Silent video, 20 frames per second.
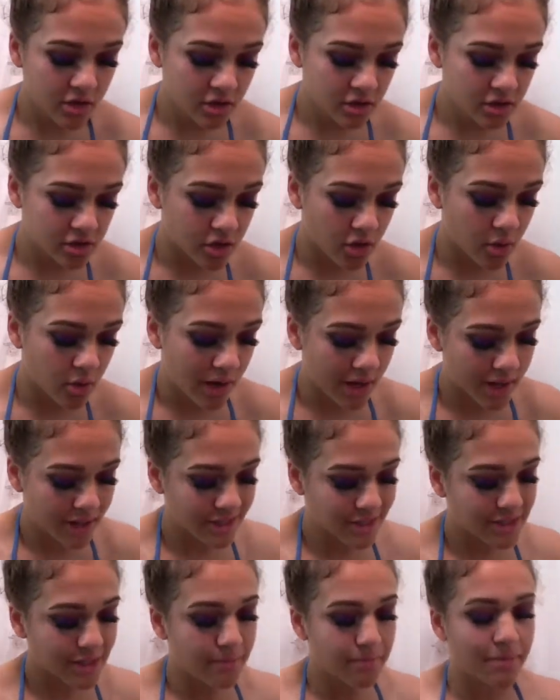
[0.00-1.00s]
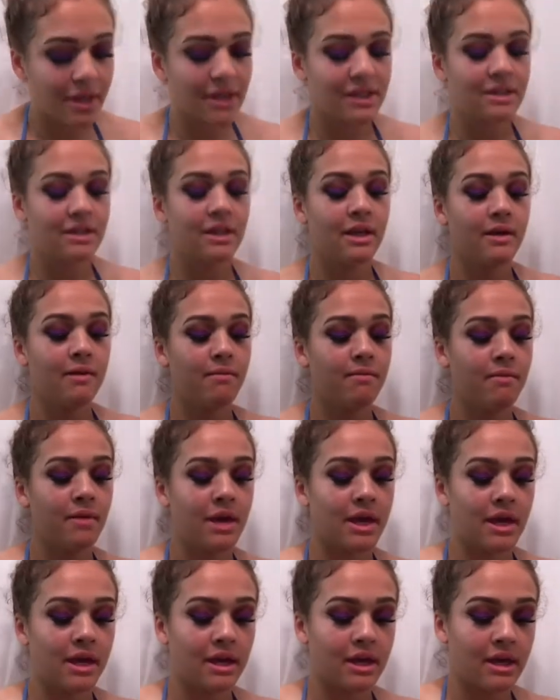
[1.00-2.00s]
so I like to mix
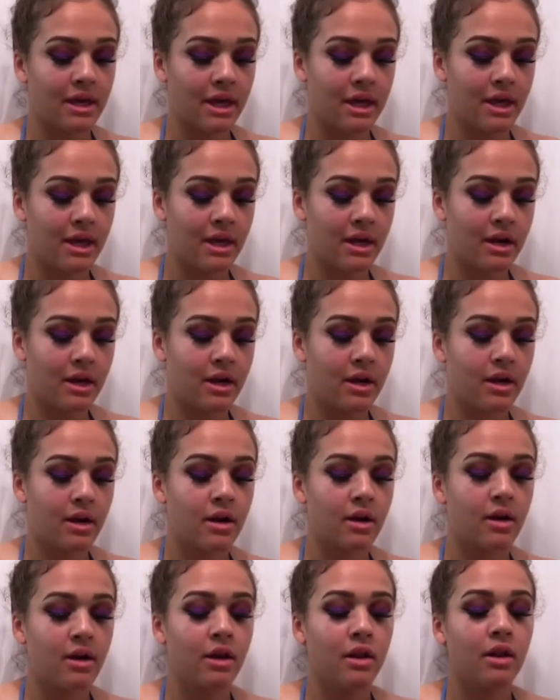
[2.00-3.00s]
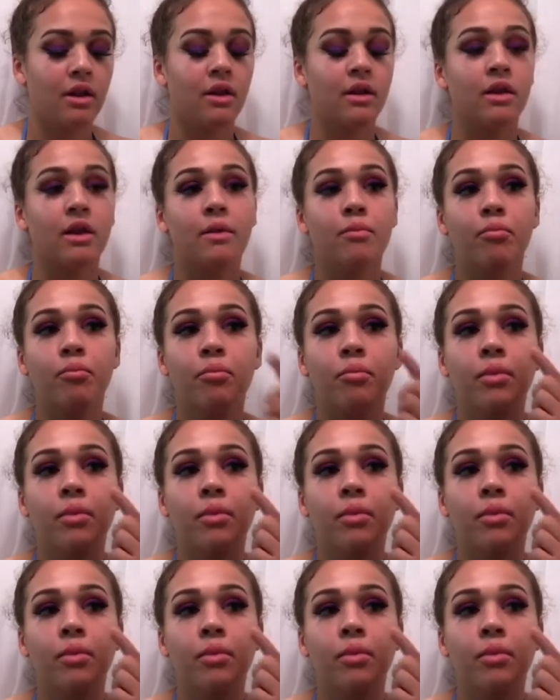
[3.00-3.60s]
them and get the